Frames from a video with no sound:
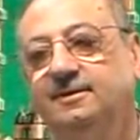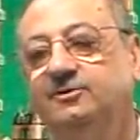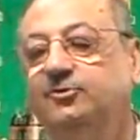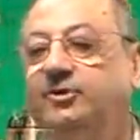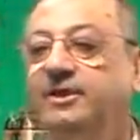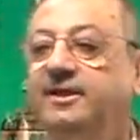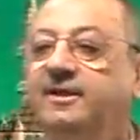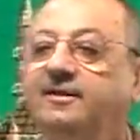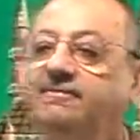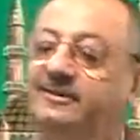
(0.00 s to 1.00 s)
three
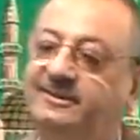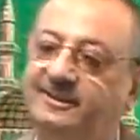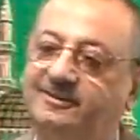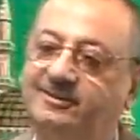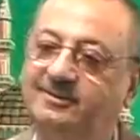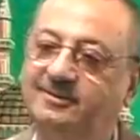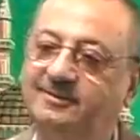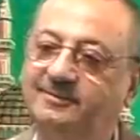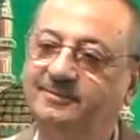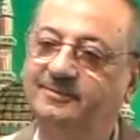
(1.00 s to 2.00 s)
visits.
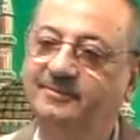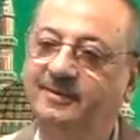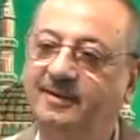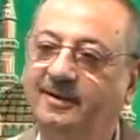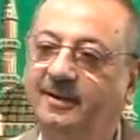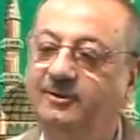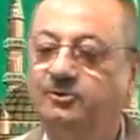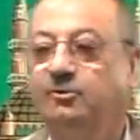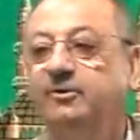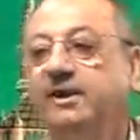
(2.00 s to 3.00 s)

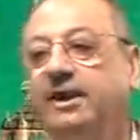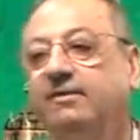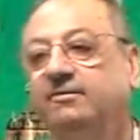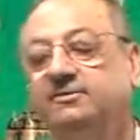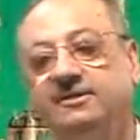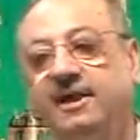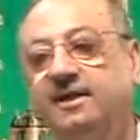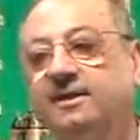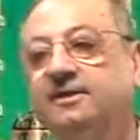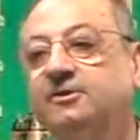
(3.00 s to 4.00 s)
So we have
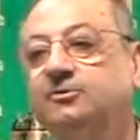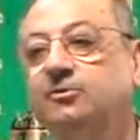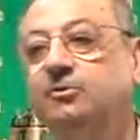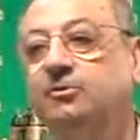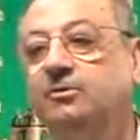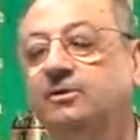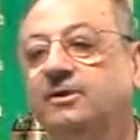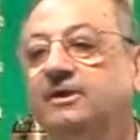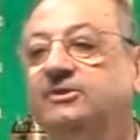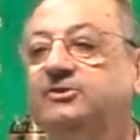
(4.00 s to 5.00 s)
Zara Yazuru,
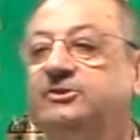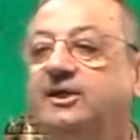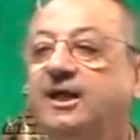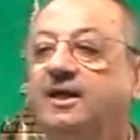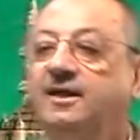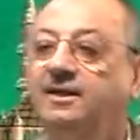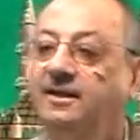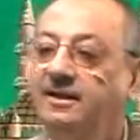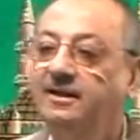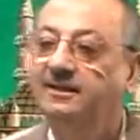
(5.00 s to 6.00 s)
Ziara
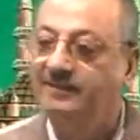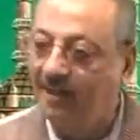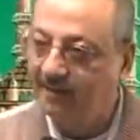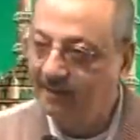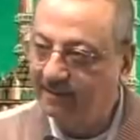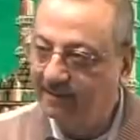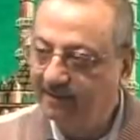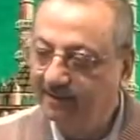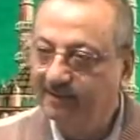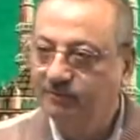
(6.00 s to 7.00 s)
Tan.
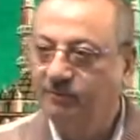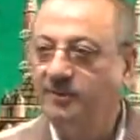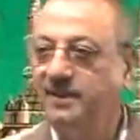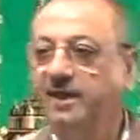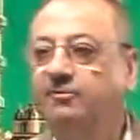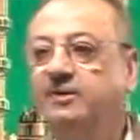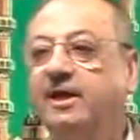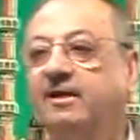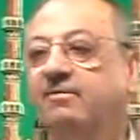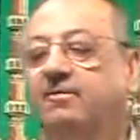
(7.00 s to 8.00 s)
So here we
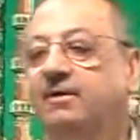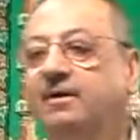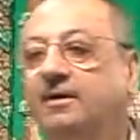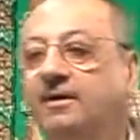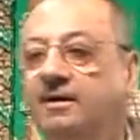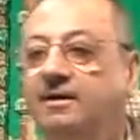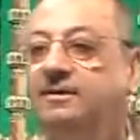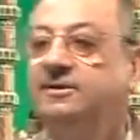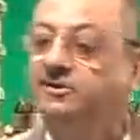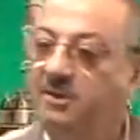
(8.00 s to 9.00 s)
have
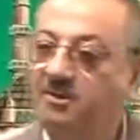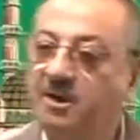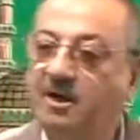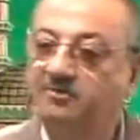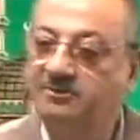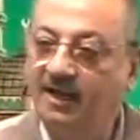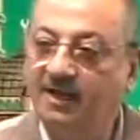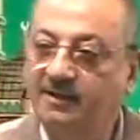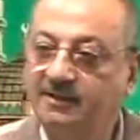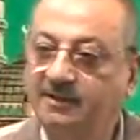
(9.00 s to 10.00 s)
the Jama of
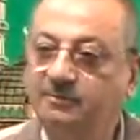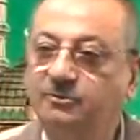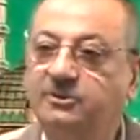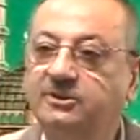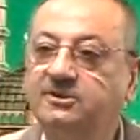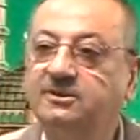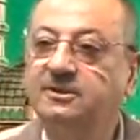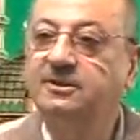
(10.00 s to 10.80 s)
Ziaratan, which is